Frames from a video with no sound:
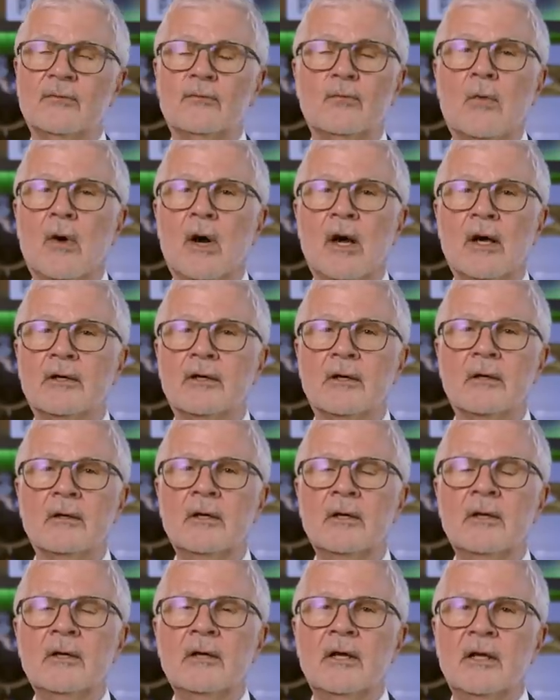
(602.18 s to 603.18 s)
of water
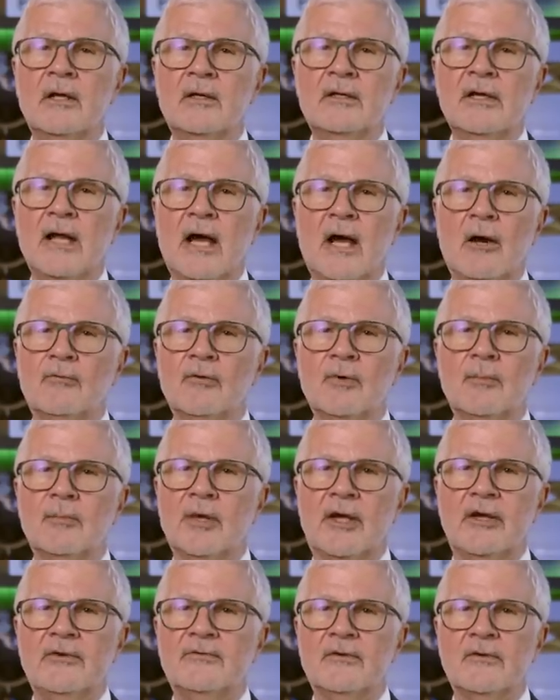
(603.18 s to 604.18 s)
and not
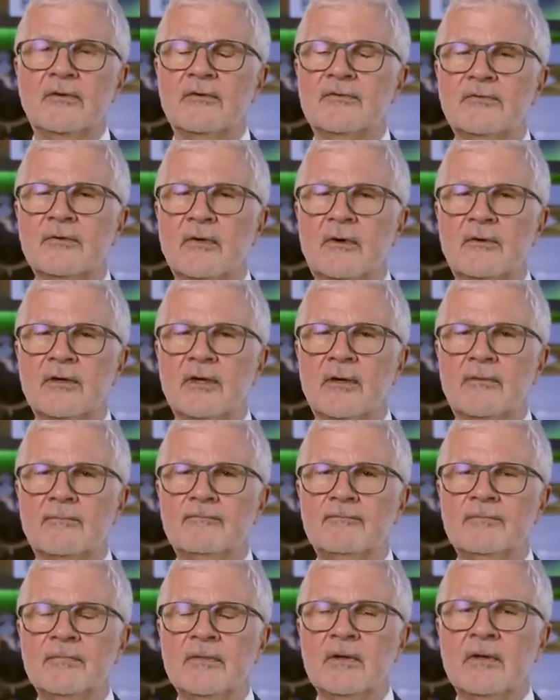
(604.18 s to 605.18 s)
replacing the sodium.
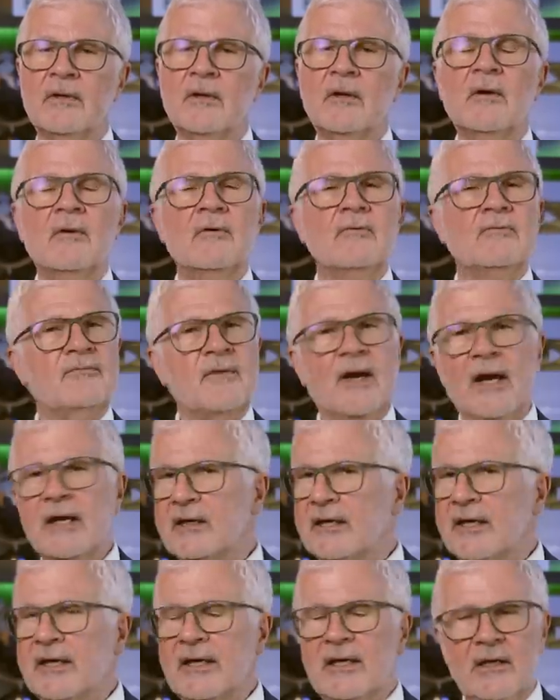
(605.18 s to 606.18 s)

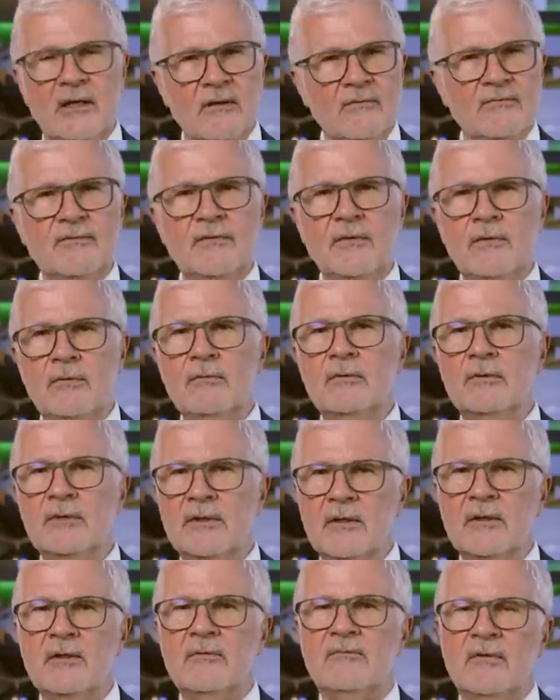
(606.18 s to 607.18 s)
Finally, if you
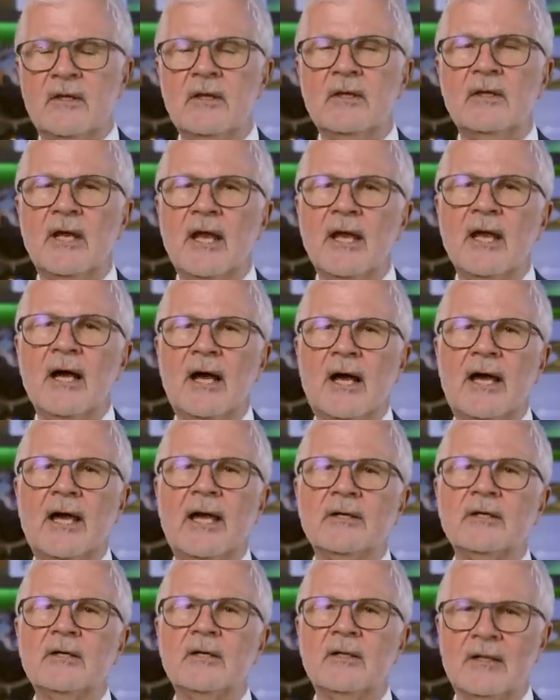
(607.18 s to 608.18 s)
live in a
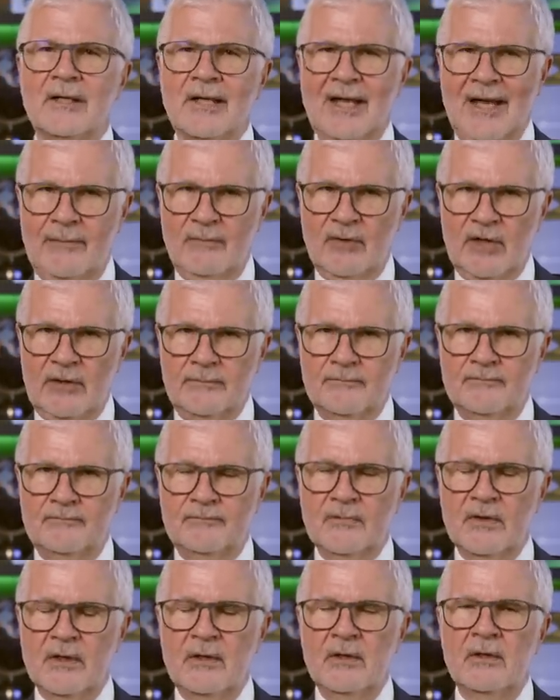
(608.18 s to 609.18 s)
hot climate
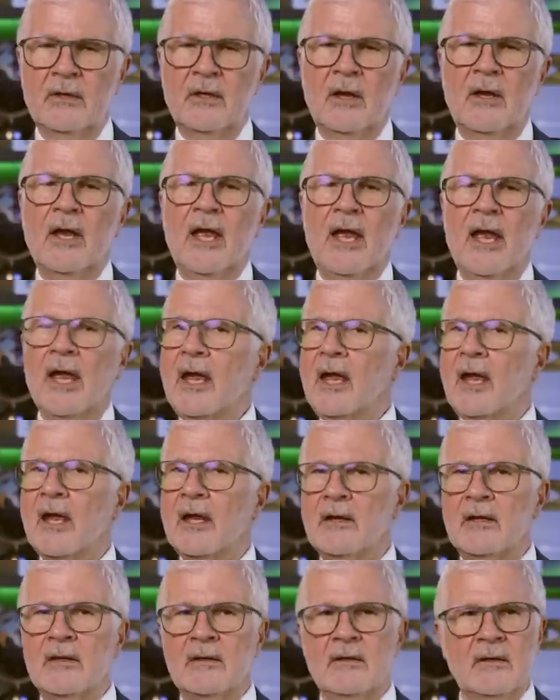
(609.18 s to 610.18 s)

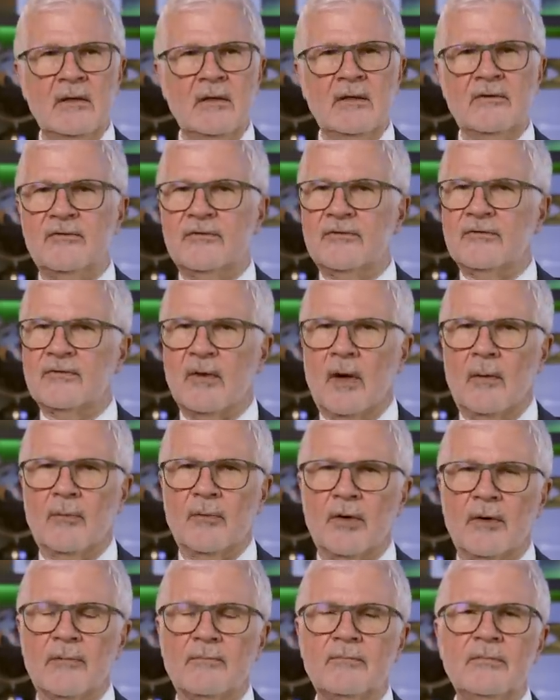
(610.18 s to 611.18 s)
and it's
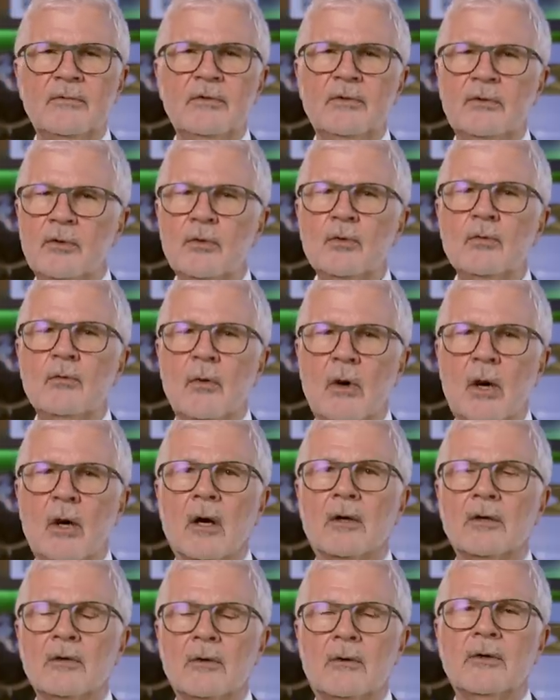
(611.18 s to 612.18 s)
summer, you
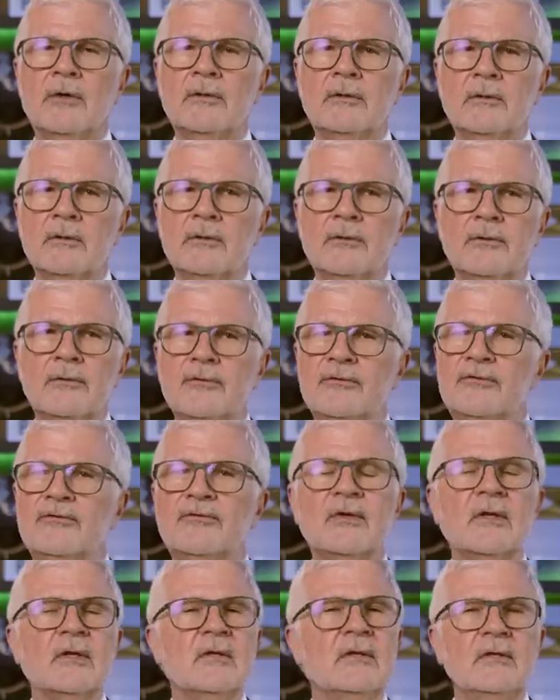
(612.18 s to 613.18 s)
are going to lose
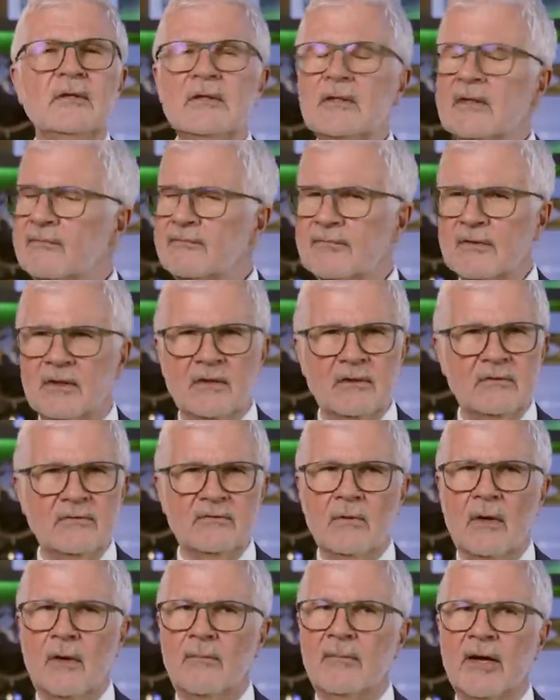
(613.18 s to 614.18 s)

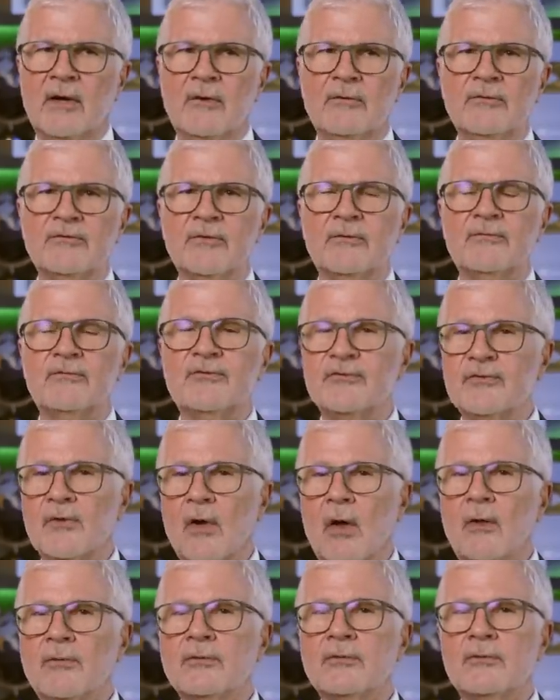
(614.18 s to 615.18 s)
significant amounts of
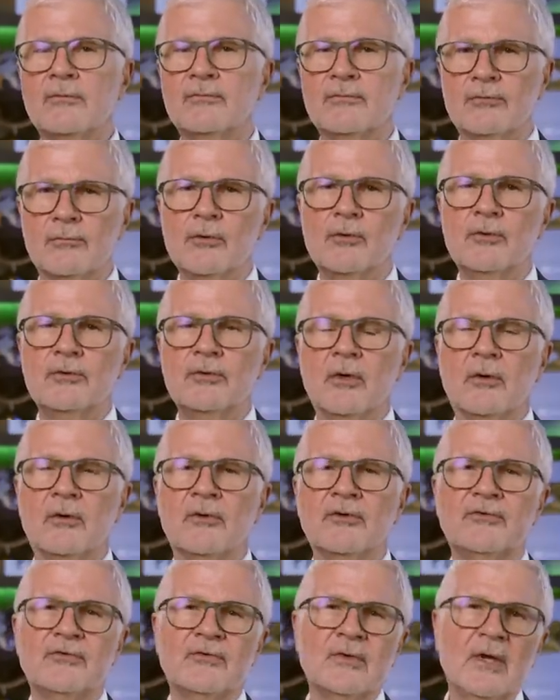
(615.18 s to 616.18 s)
salt through
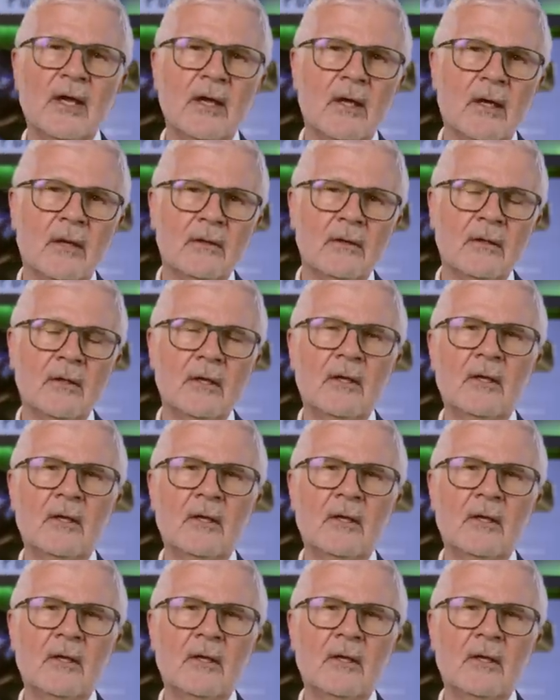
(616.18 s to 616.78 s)
your skin,